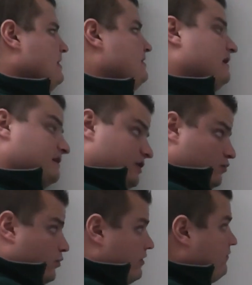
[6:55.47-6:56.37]
Not that you
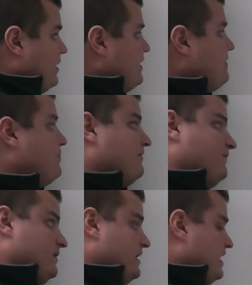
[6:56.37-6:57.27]
would run that, but if
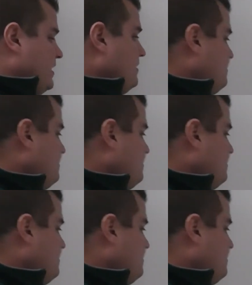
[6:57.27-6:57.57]
you did,